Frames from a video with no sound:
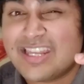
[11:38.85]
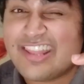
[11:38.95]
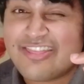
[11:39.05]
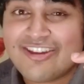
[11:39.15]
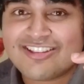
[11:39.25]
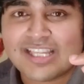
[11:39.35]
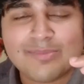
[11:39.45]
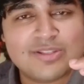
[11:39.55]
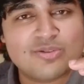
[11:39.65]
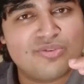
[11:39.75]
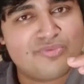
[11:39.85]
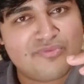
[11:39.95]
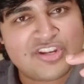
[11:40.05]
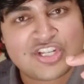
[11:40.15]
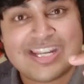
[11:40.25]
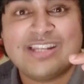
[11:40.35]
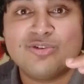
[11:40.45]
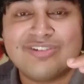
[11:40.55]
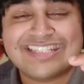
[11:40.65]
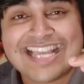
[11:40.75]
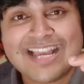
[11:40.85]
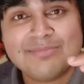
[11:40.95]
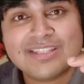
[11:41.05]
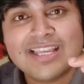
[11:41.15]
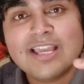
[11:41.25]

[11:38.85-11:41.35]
Then in third term, it's sort of revision and your exams.